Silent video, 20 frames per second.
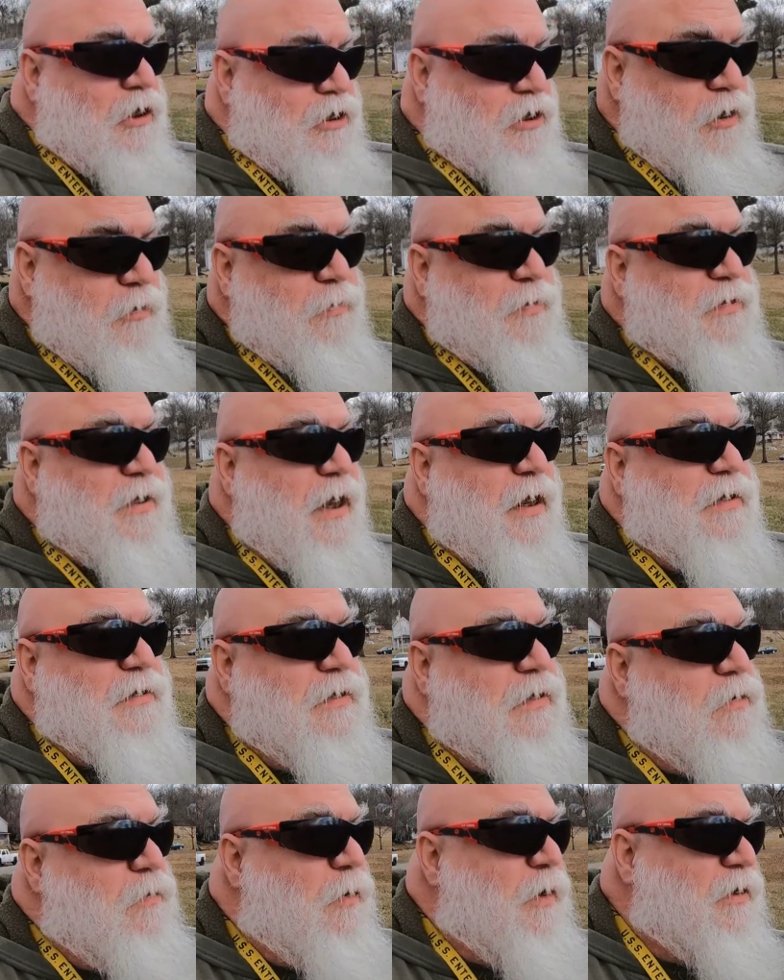She was
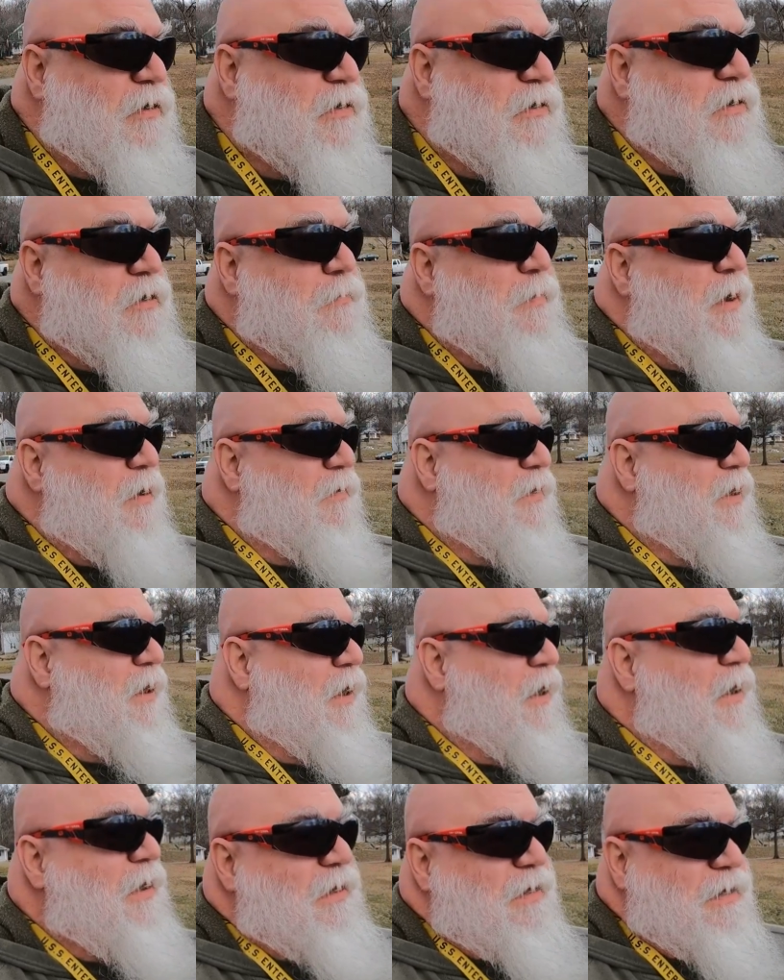asking questions about
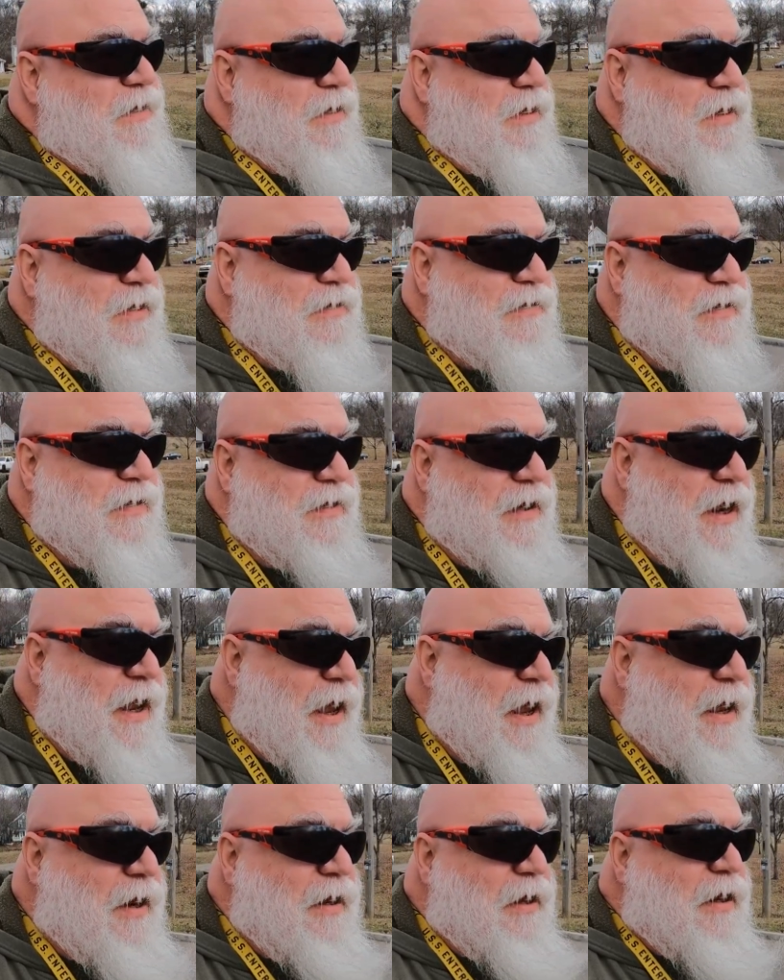Kit and this and
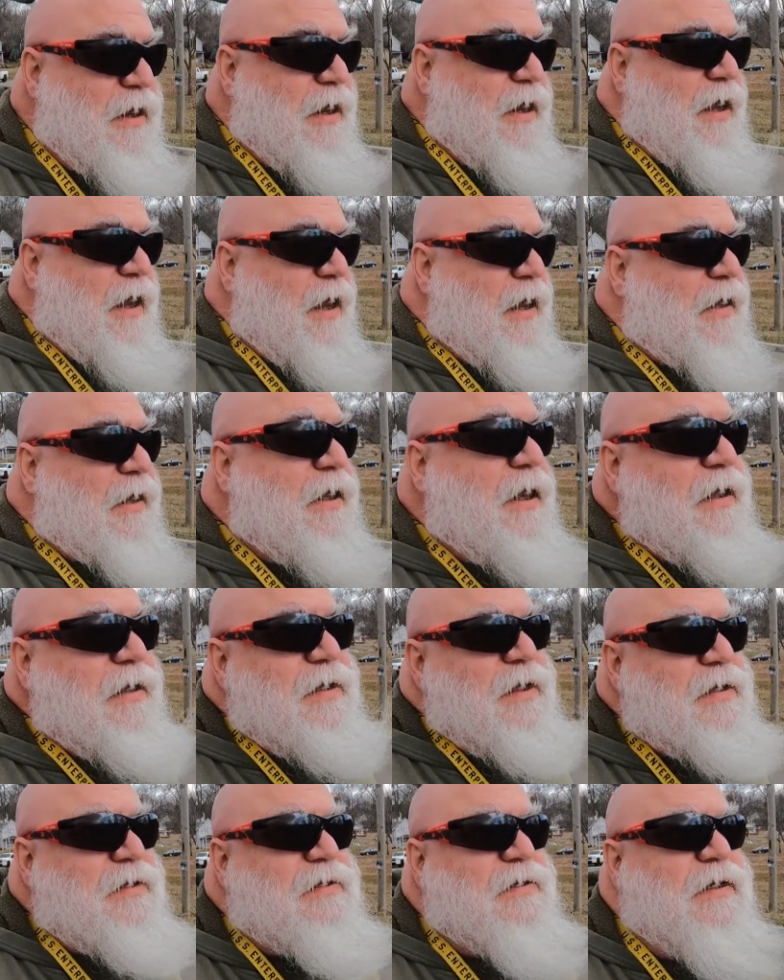that. And
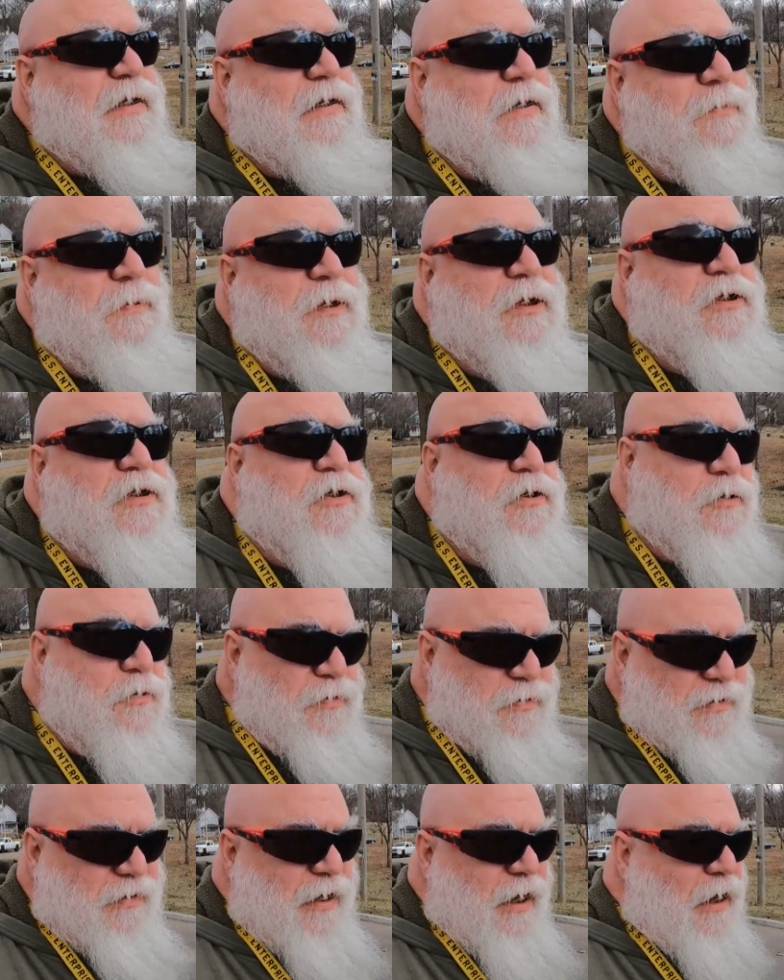Kit didn't seem to be
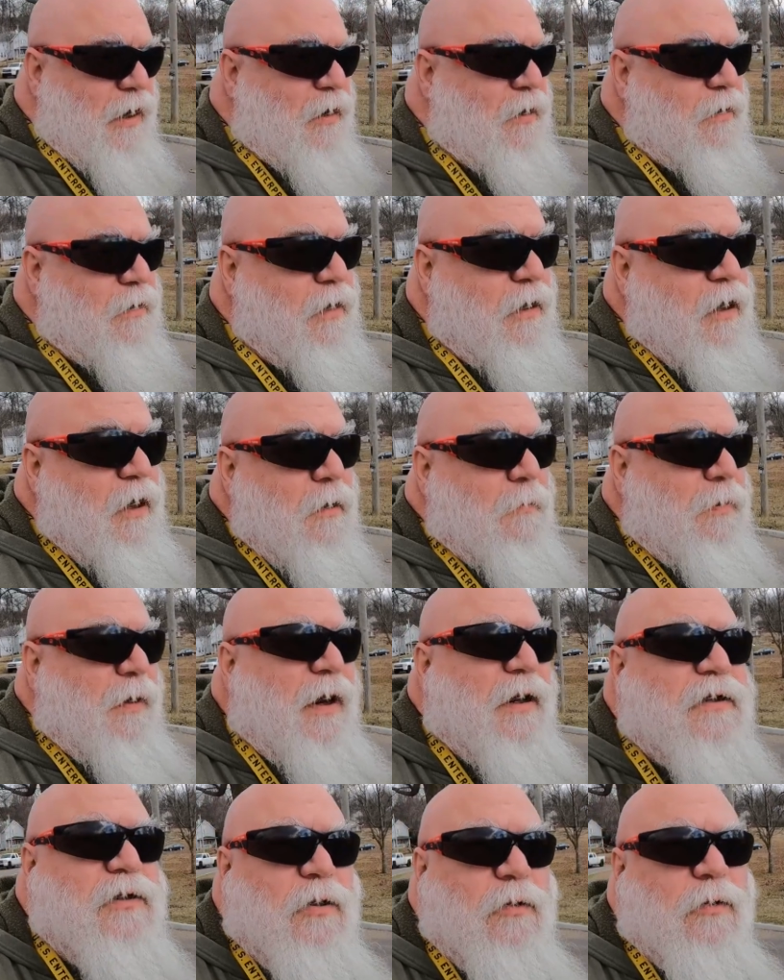too scared.
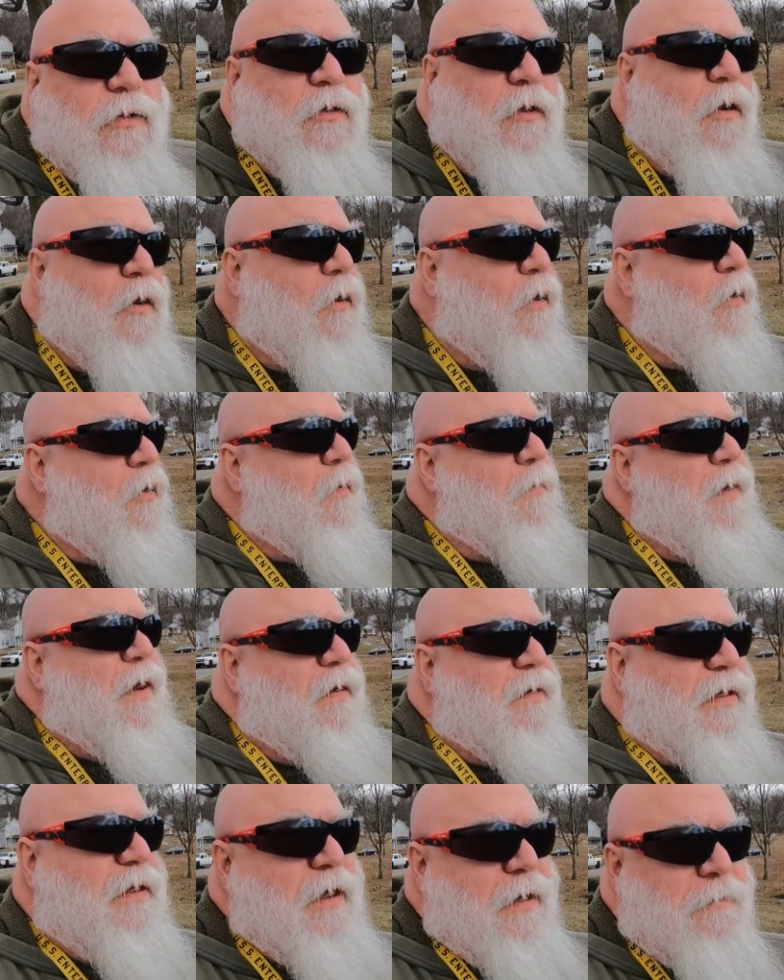But I told her all
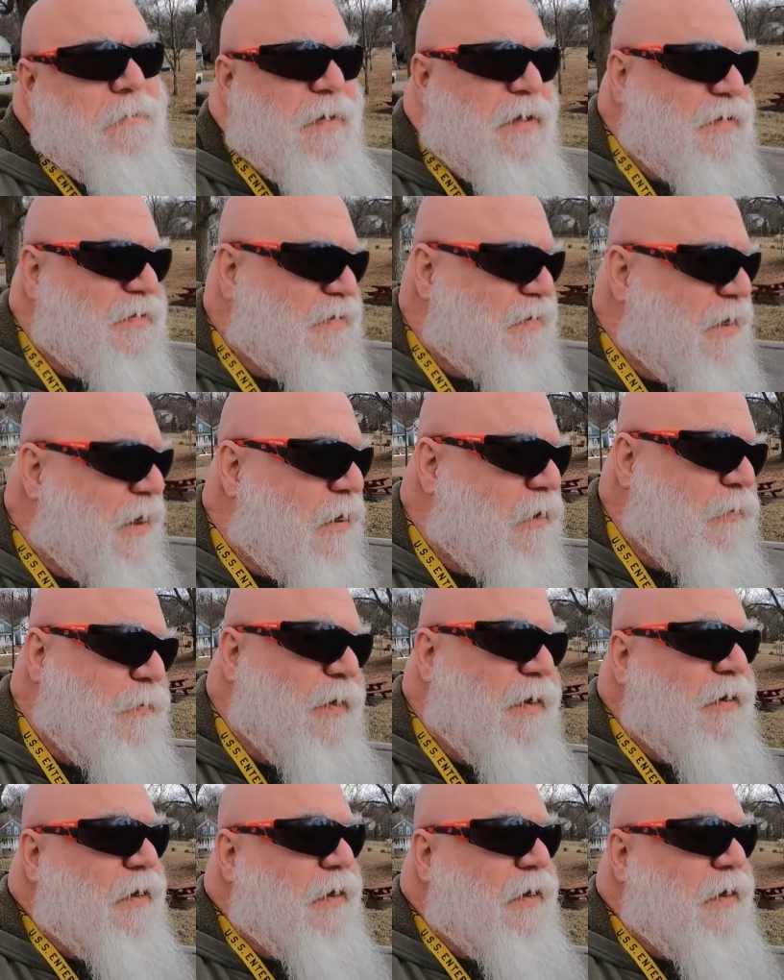about Kit being scared